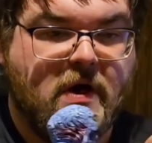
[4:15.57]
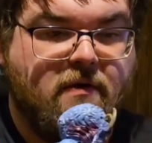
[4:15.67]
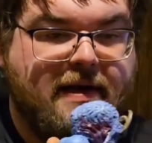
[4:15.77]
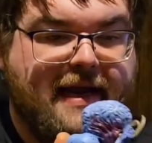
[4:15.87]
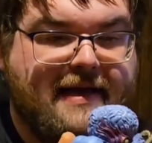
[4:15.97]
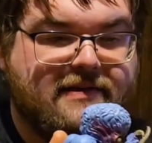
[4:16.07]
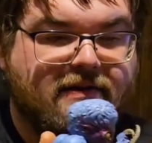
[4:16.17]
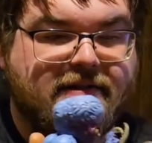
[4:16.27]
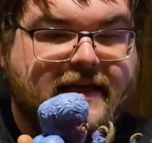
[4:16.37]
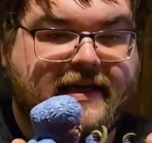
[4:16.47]
He has
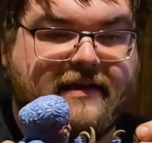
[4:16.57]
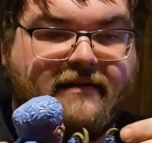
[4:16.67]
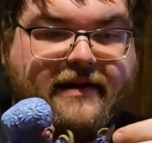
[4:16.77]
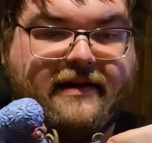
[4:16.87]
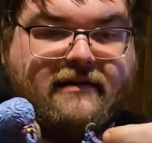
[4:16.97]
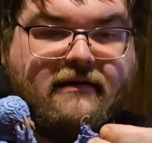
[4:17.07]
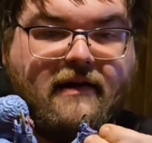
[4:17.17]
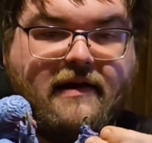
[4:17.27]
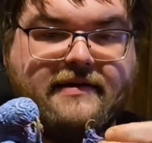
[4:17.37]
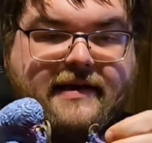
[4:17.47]
articulated
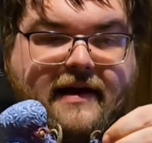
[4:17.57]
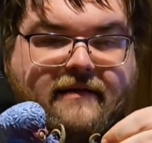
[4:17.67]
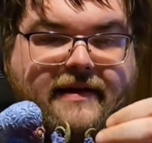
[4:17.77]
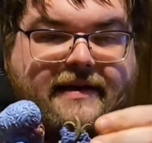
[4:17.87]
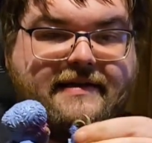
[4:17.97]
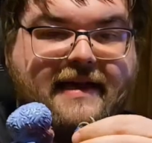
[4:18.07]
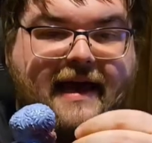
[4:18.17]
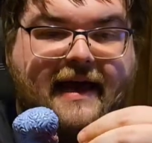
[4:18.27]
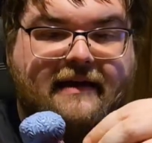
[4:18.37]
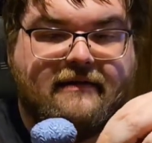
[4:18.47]
claws. How neat is
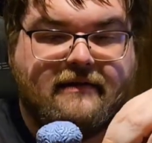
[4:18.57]
that?